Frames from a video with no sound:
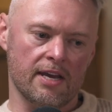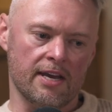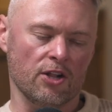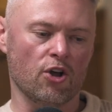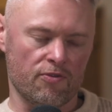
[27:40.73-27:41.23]

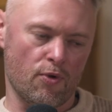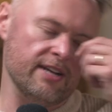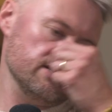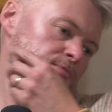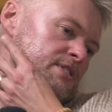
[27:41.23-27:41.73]
in a lot of
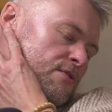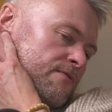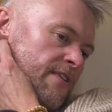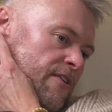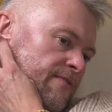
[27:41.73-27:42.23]
ways, I'm still
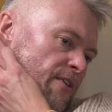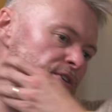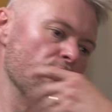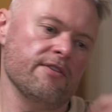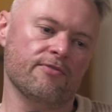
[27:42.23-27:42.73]
very, very
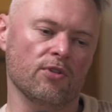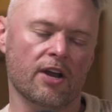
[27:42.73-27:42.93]
grateful.